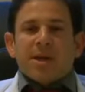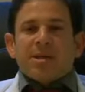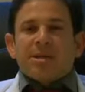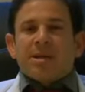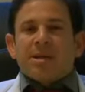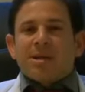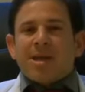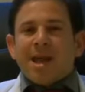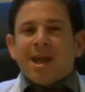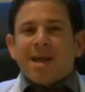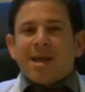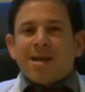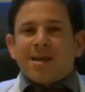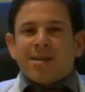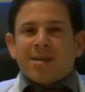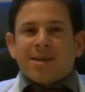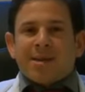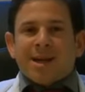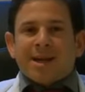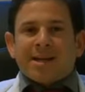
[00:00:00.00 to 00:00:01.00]
Today in
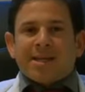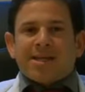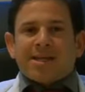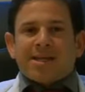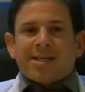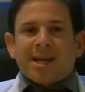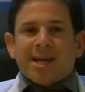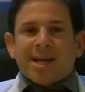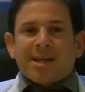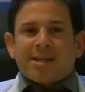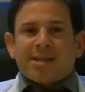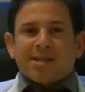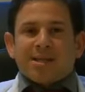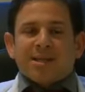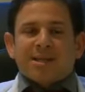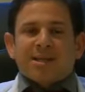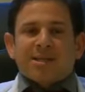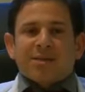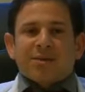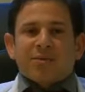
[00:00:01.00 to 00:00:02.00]
the United States,
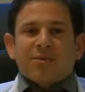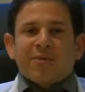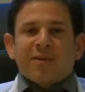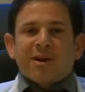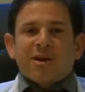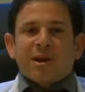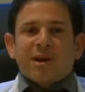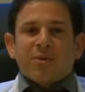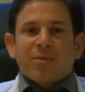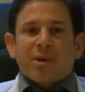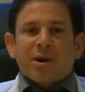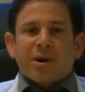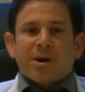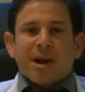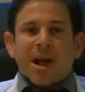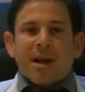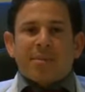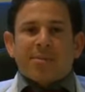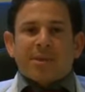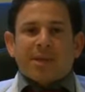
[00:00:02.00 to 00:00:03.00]
this is a very rare
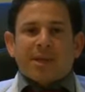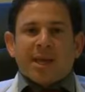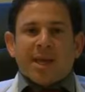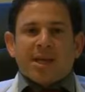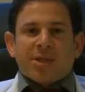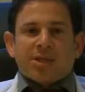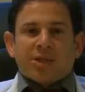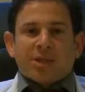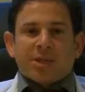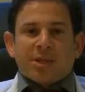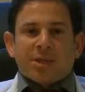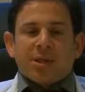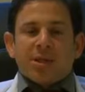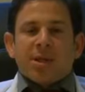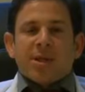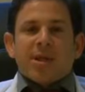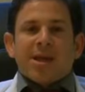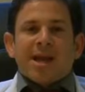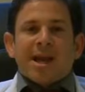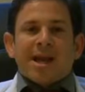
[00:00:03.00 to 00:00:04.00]
complication
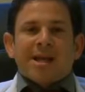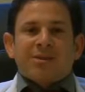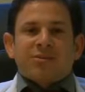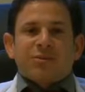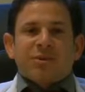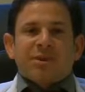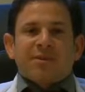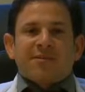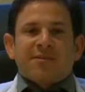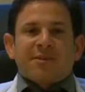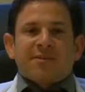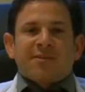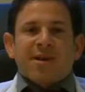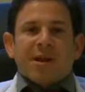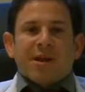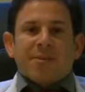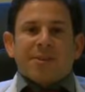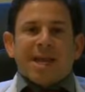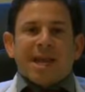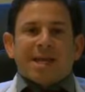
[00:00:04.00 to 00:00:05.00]
as we've
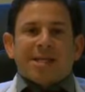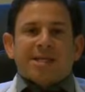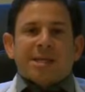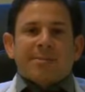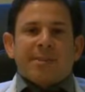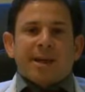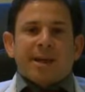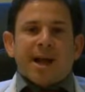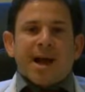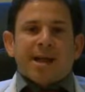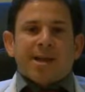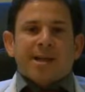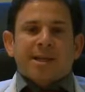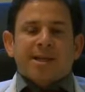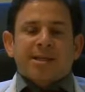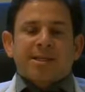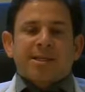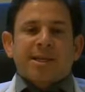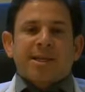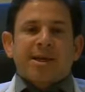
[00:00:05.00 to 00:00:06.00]
developed
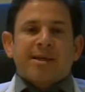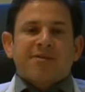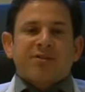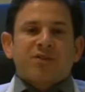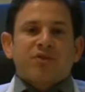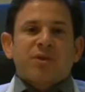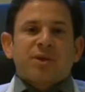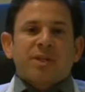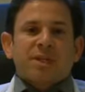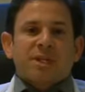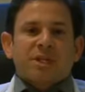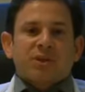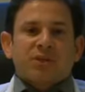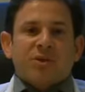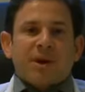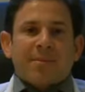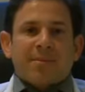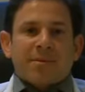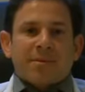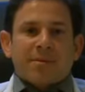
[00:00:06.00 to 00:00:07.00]
antibiotics and have treated
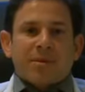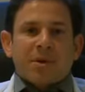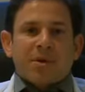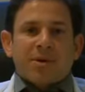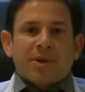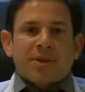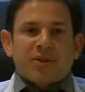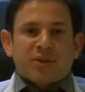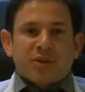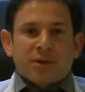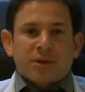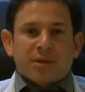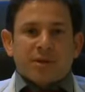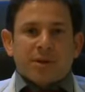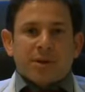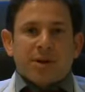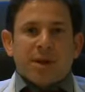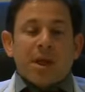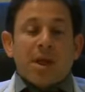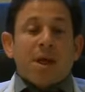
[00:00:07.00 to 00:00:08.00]
strep throat in
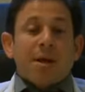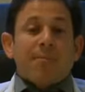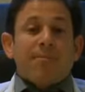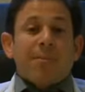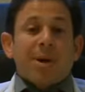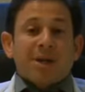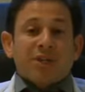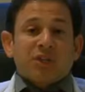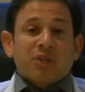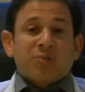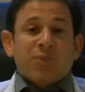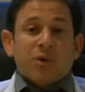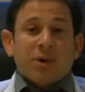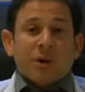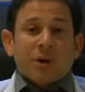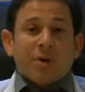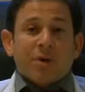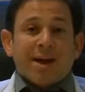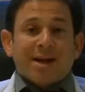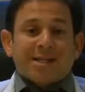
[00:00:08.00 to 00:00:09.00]
children much more
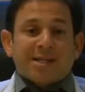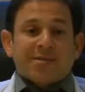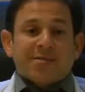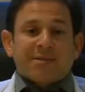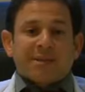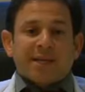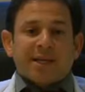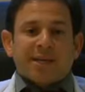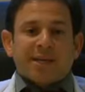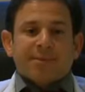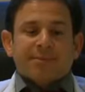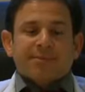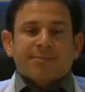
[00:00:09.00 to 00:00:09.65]
aggressively.